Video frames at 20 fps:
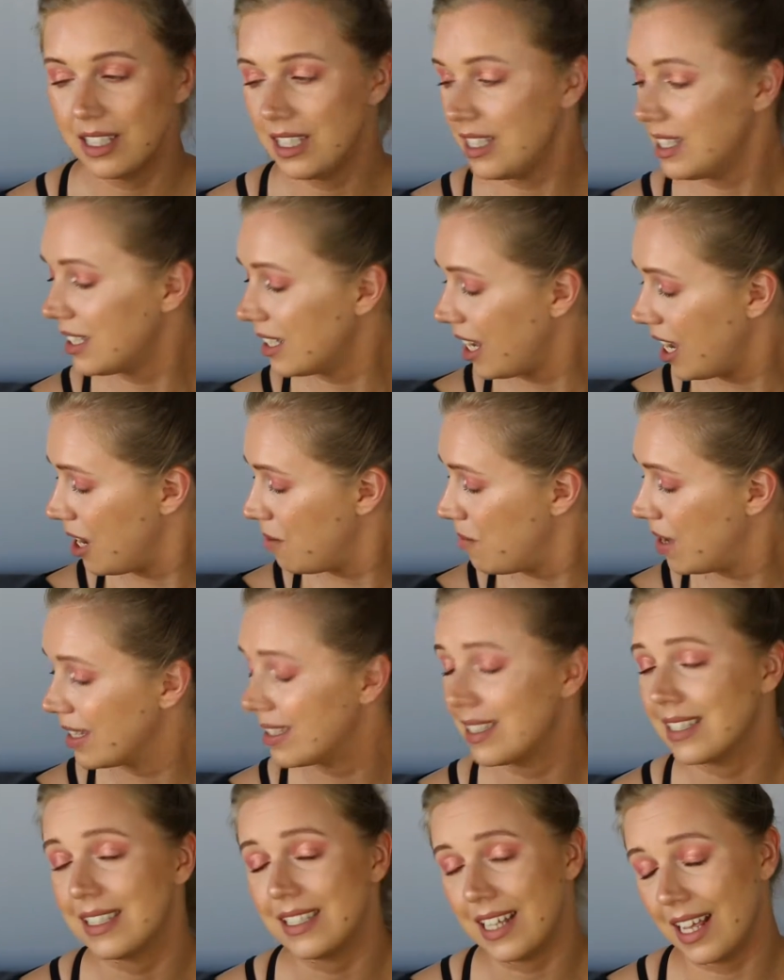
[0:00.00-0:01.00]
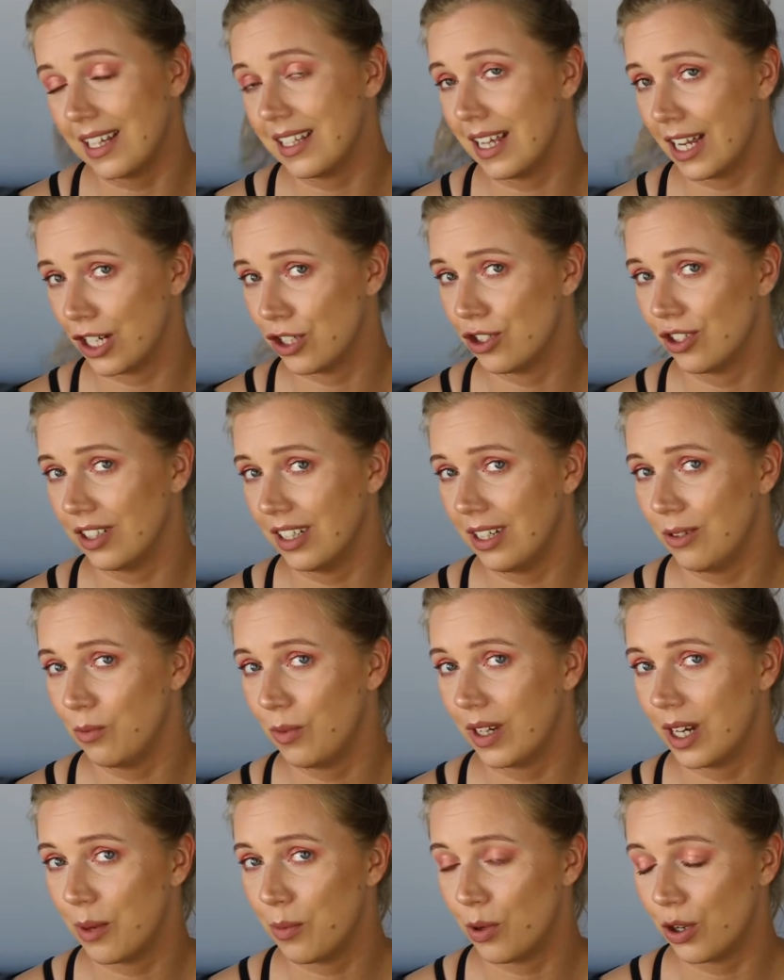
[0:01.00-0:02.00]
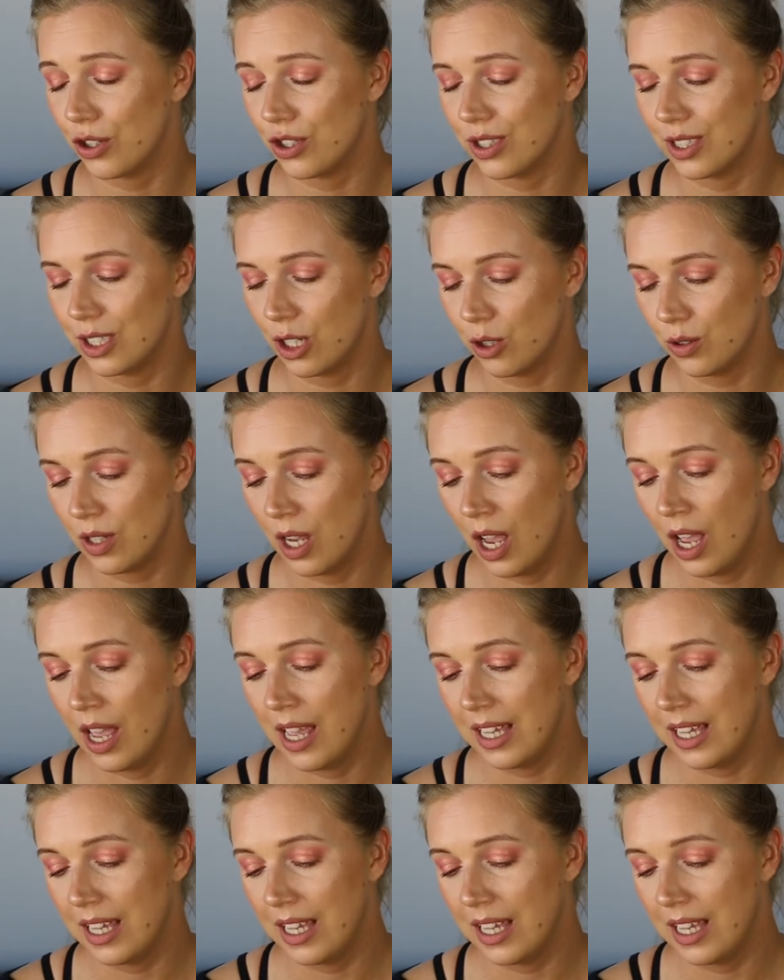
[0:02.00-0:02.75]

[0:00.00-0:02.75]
These came as a set actually when I purchased those.